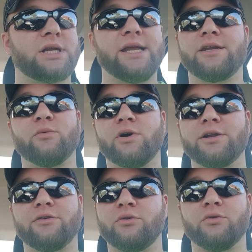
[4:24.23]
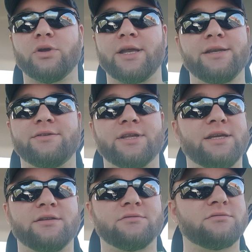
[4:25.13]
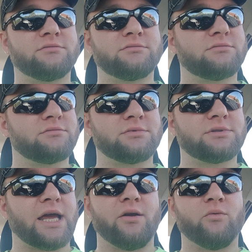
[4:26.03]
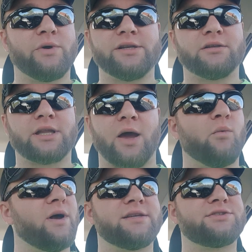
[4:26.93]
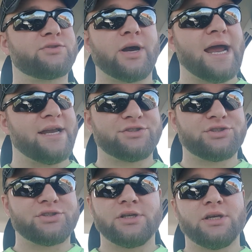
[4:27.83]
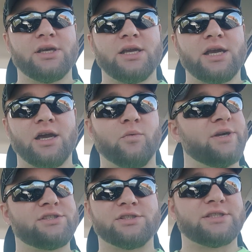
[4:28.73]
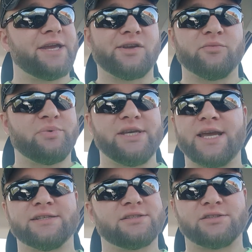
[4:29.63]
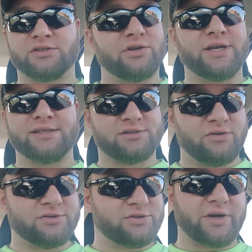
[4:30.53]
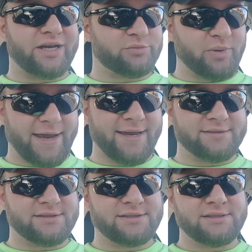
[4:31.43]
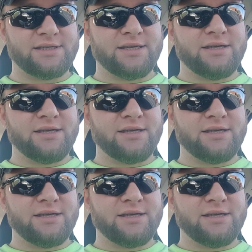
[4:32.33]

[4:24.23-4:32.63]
anything that was thrash and wishes they could be as good as those thrash bands.